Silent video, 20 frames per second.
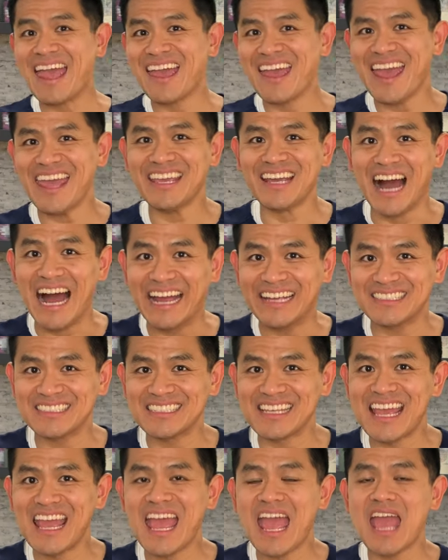Hey guys,
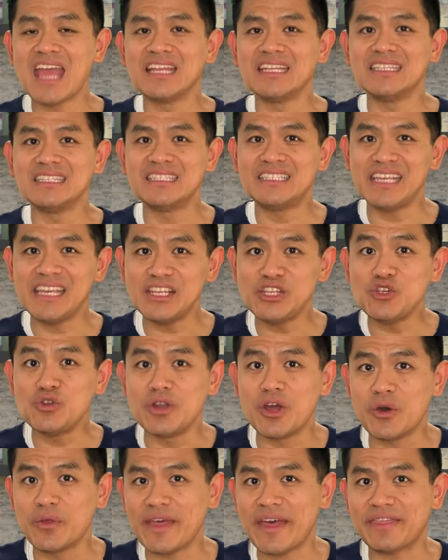did you
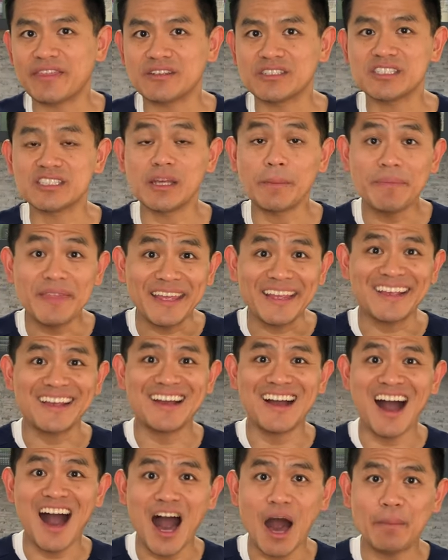know that there's something
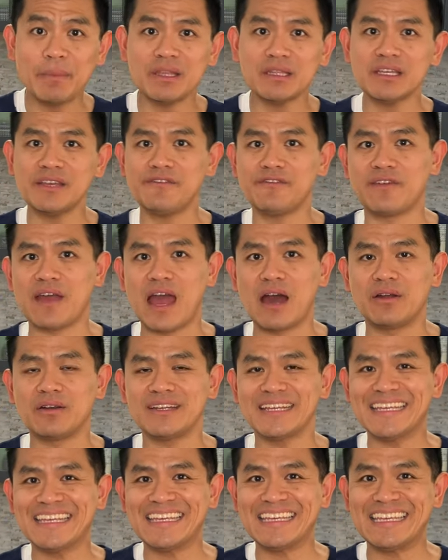commonly found
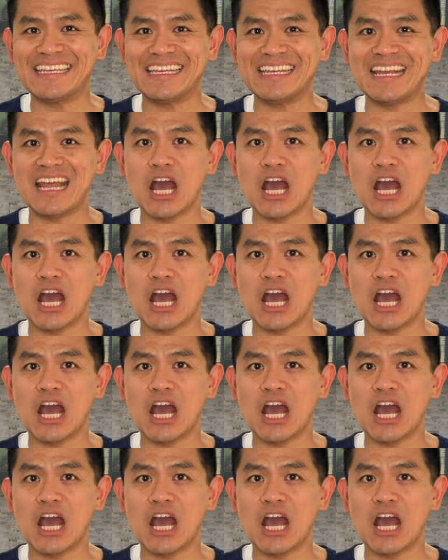in